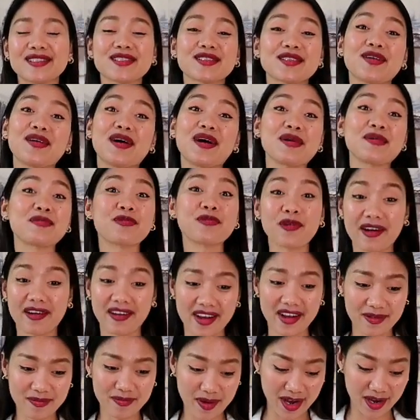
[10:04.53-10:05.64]
So I'm
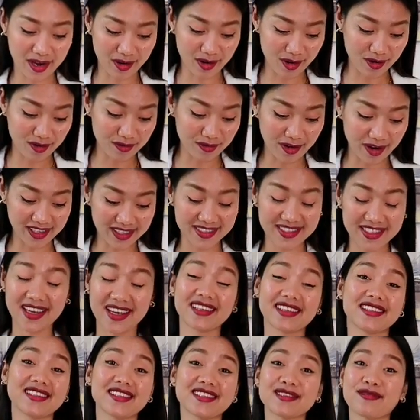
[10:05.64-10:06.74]
wearing a pair of white
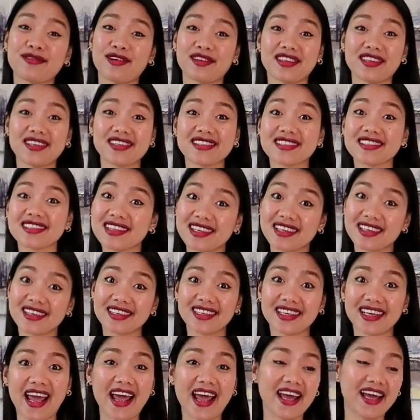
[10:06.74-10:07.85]
sandals for this
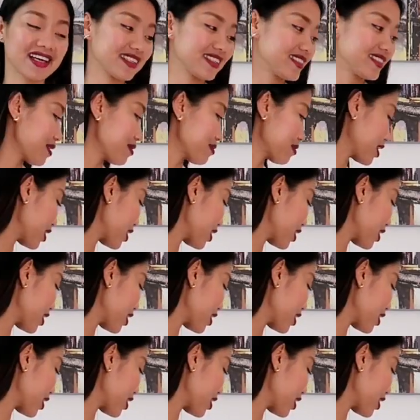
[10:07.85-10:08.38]
look, and I'm